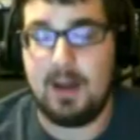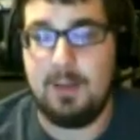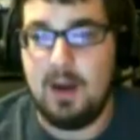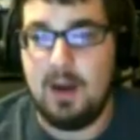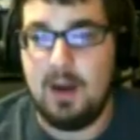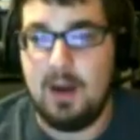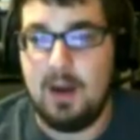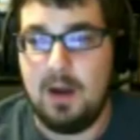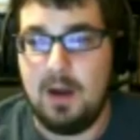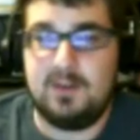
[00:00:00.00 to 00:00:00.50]

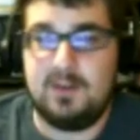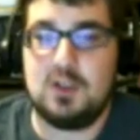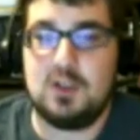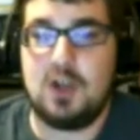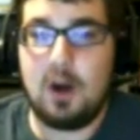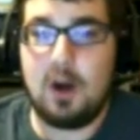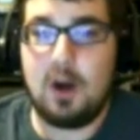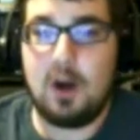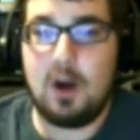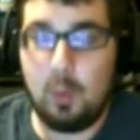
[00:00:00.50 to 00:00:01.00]
but if
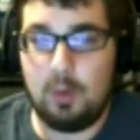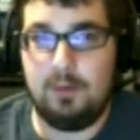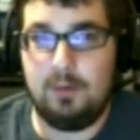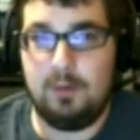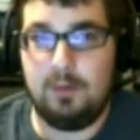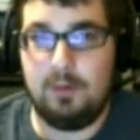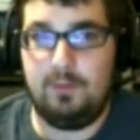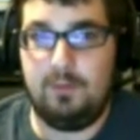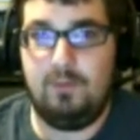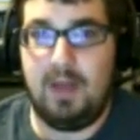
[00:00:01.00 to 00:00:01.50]
Cesaro would
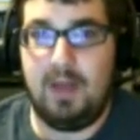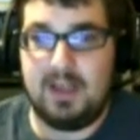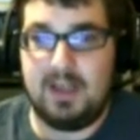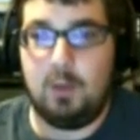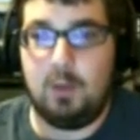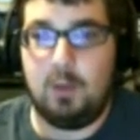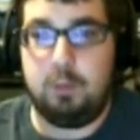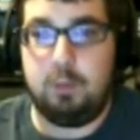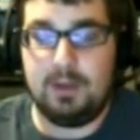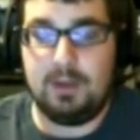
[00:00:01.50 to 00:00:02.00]
have like
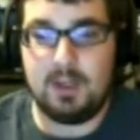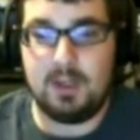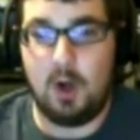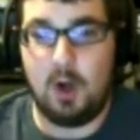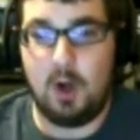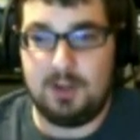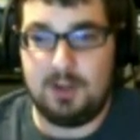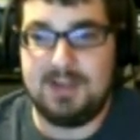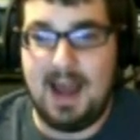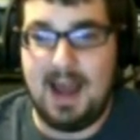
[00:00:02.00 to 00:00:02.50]
completely
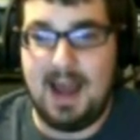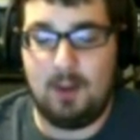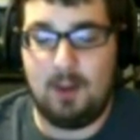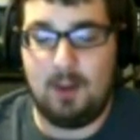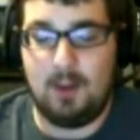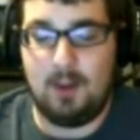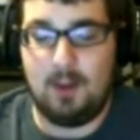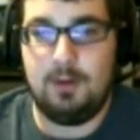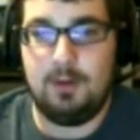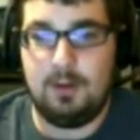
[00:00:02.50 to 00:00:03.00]
gone
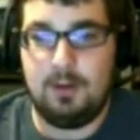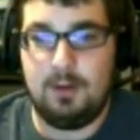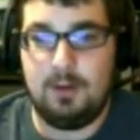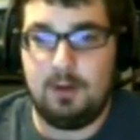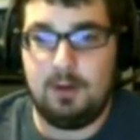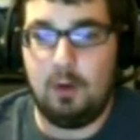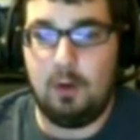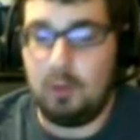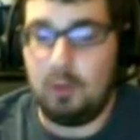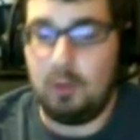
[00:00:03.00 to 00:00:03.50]
down,
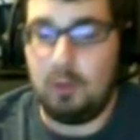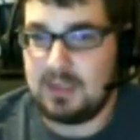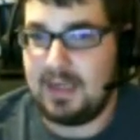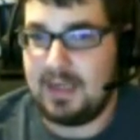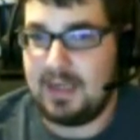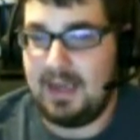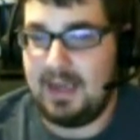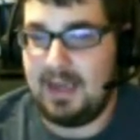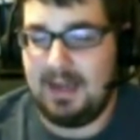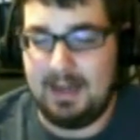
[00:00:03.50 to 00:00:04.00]
almost
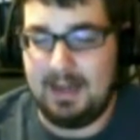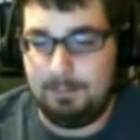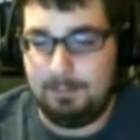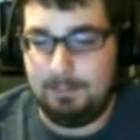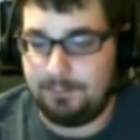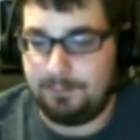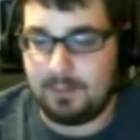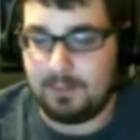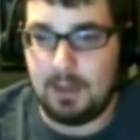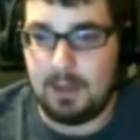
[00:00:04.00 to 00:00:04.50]
like a
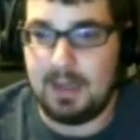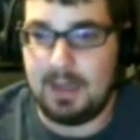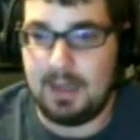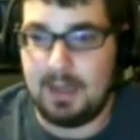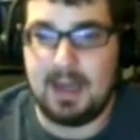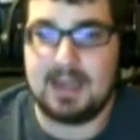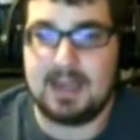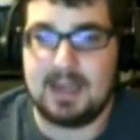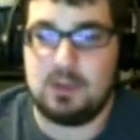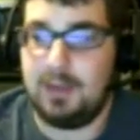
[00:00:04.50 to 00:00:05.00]

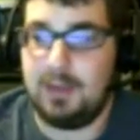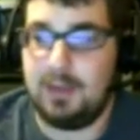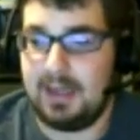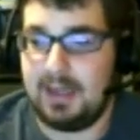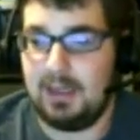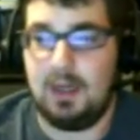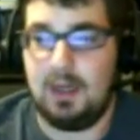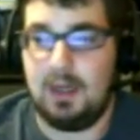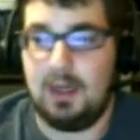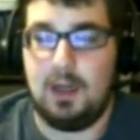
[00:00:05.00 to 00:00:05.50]
I guess it would be like